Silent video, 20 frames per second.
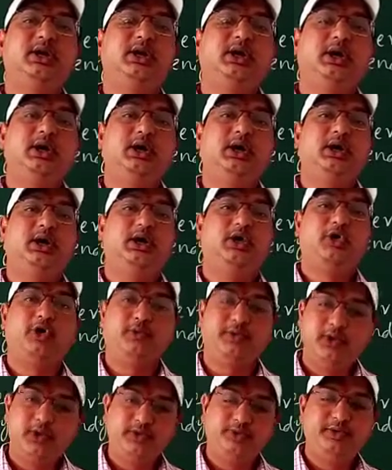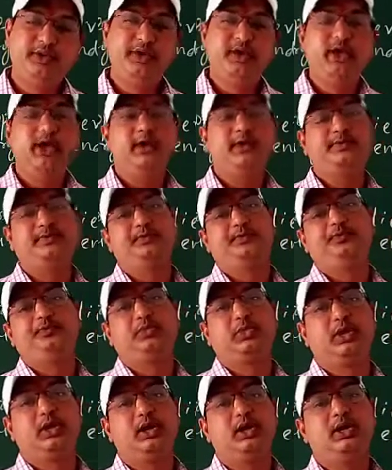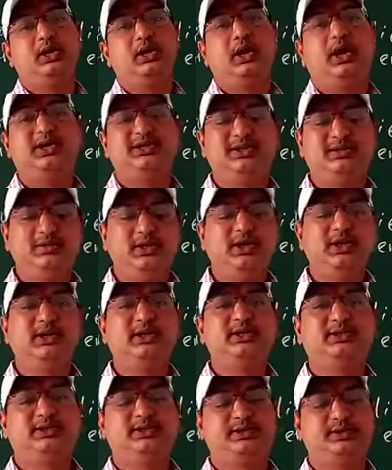Government of India and some leaders,